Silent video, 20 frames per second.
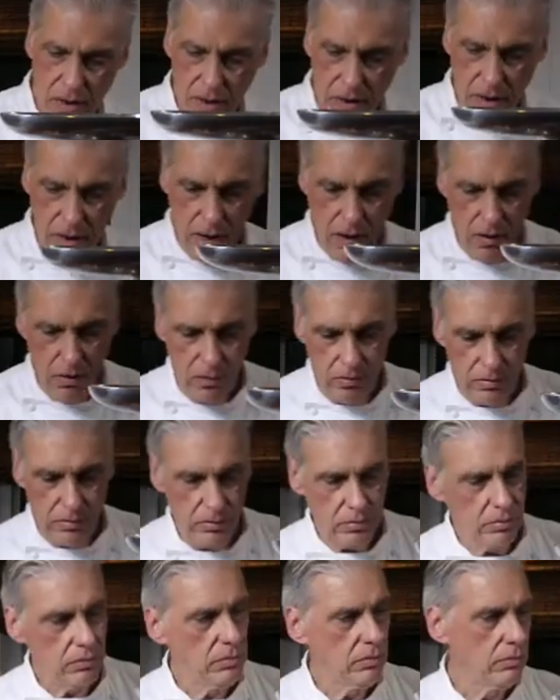Now,
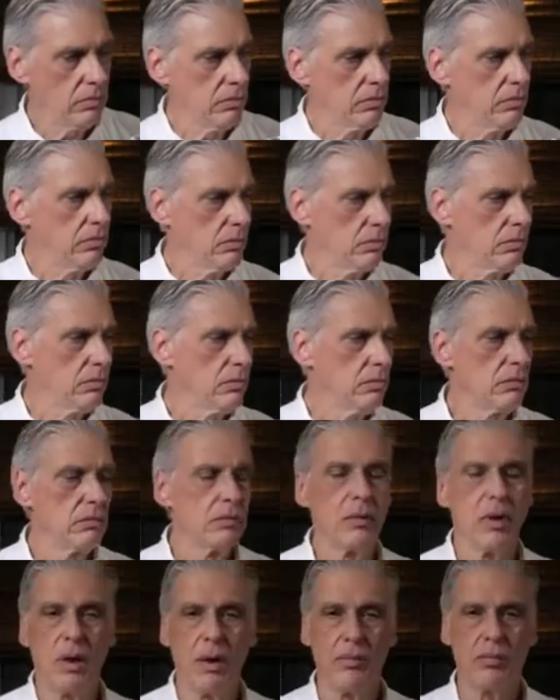
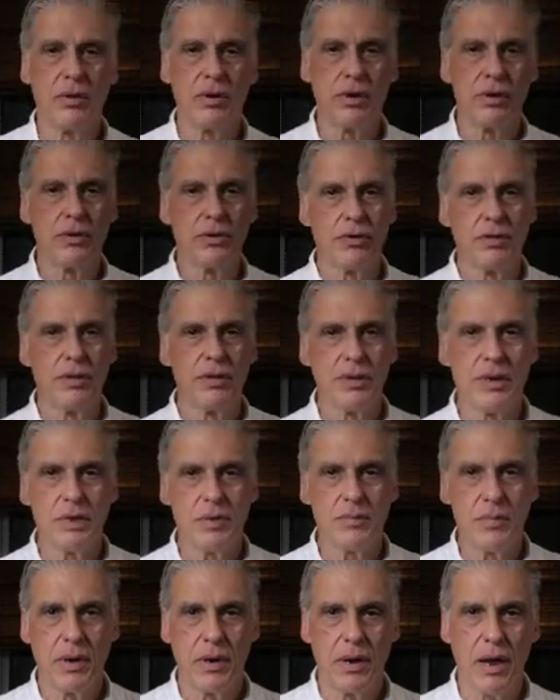I'm going to do
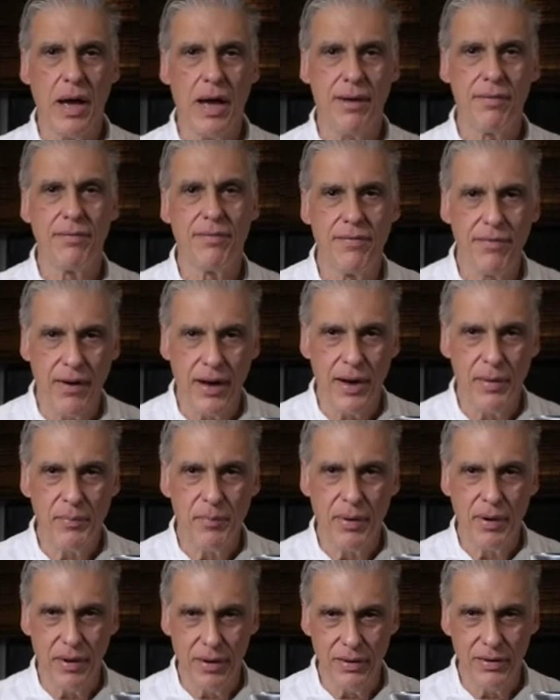this, but I have 5
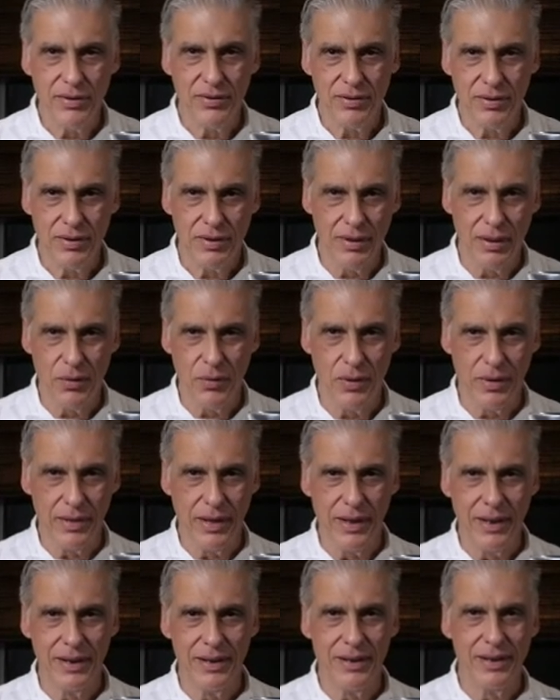pugs that when
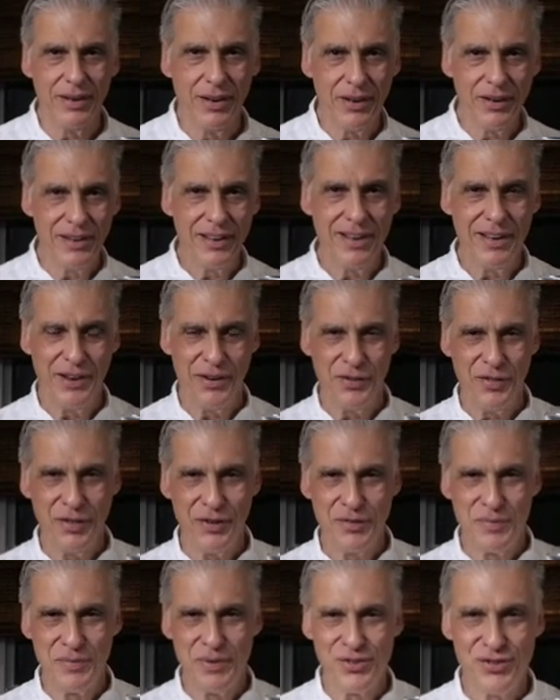they hear
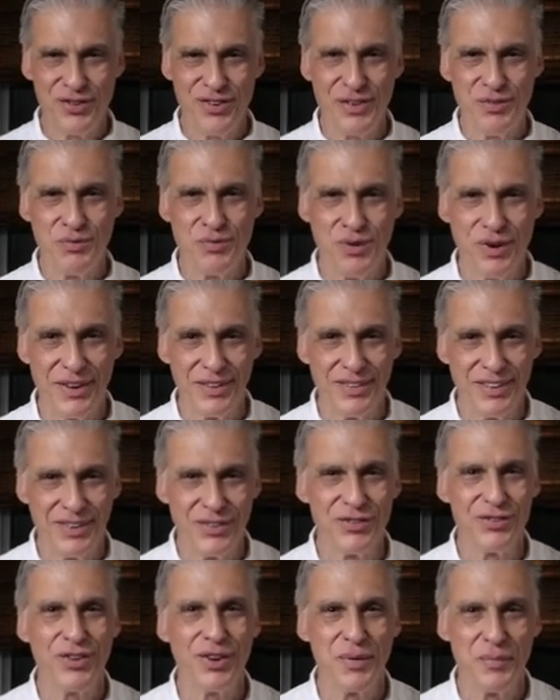this machine run,
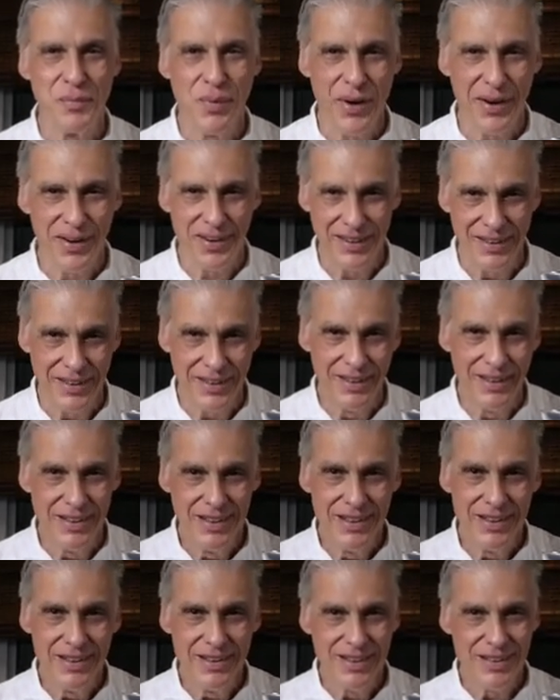they start barking.
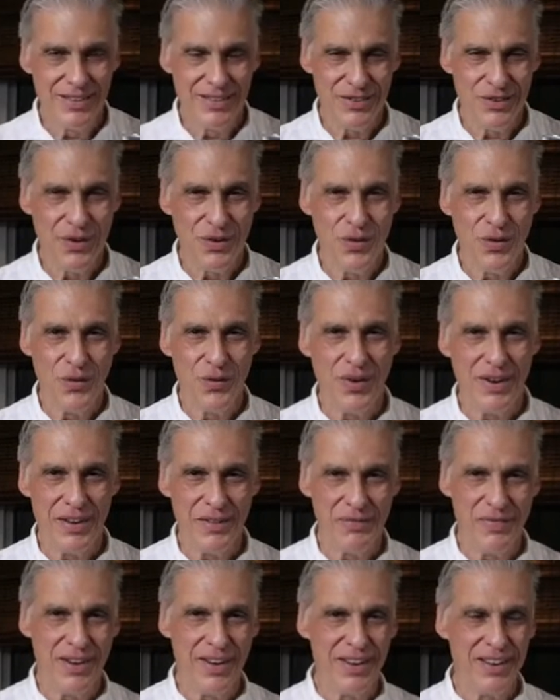So
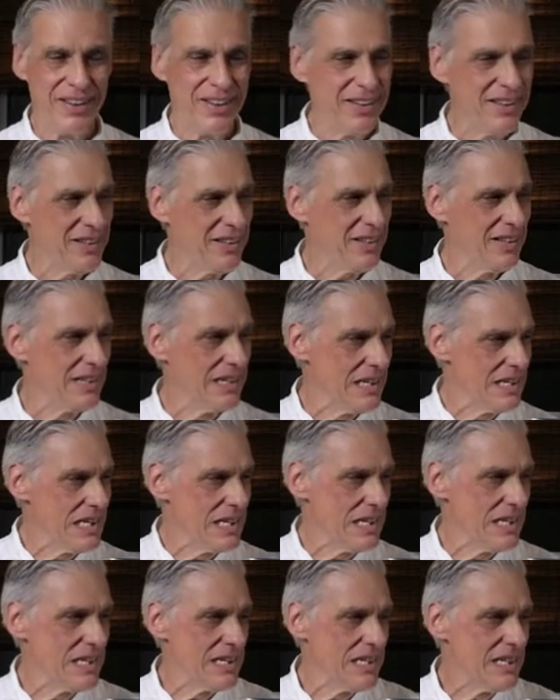if I
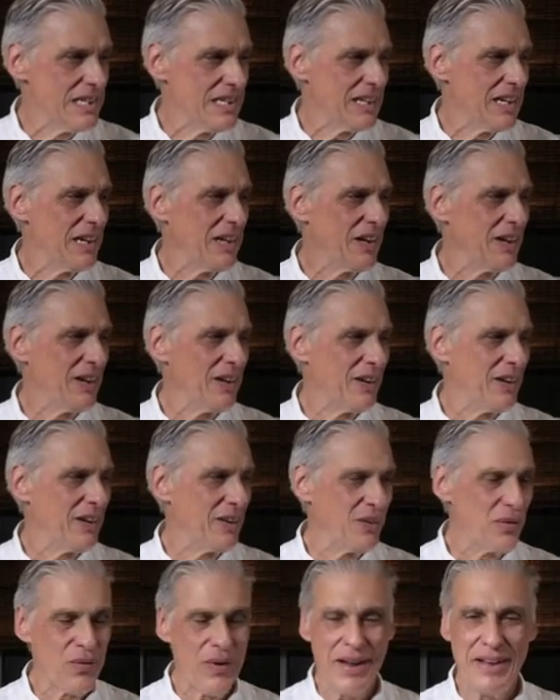
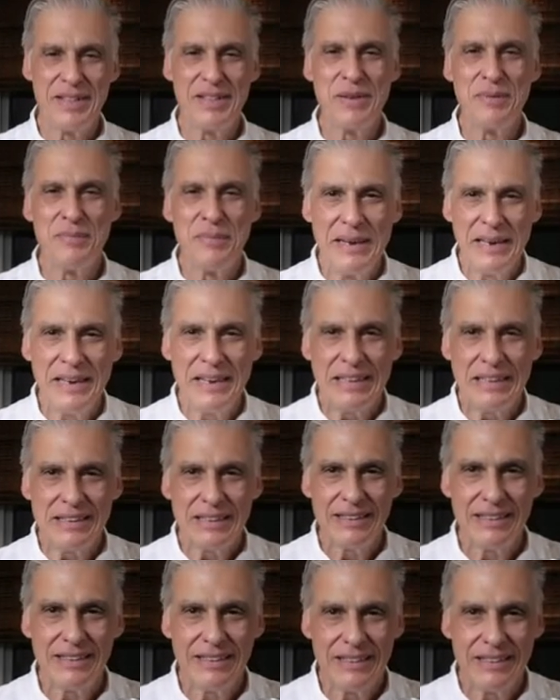grind the
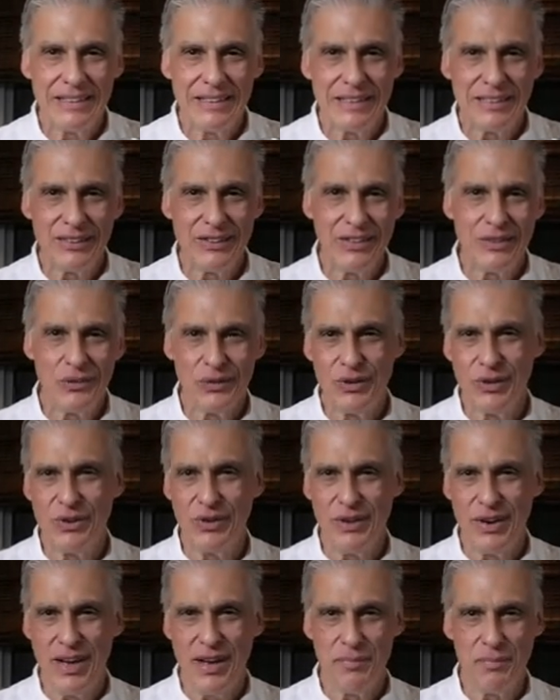meat, you're
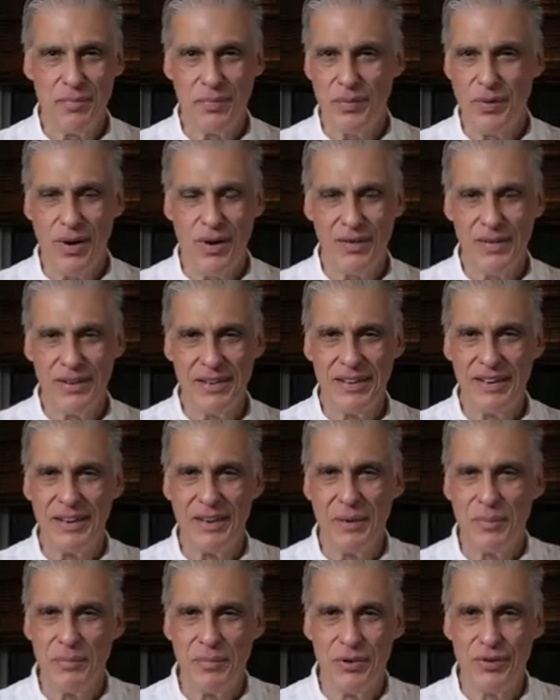going to have probably
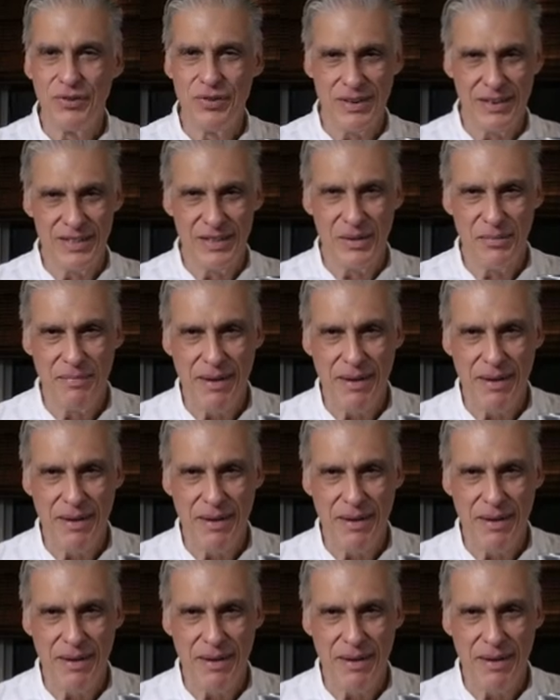music in the